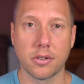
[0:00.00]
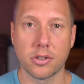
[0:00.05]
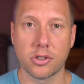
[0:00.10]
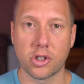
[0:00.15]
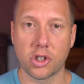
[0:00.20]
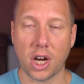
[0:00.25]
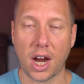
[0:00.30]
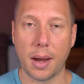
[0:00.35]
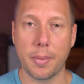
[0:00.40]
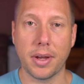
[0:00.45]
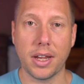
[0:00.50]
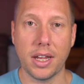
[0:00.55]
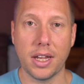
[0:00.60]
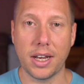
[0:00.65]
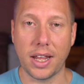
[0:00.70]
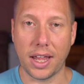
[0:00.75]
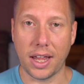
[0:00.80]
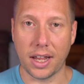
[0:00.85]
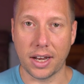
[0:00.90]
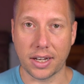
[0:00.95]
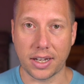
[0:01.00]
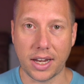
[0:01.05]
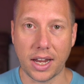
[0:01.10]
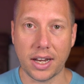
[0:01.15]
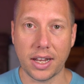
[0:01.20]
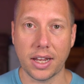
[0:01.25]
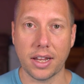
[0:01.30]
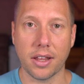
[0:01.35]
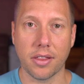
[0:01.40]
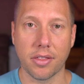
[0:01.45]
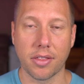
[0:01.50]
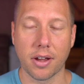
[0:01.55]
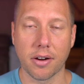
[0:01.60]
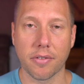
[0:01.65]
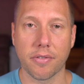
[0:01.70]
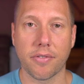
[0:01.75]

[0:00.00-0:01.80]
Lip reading: chiming in and getting their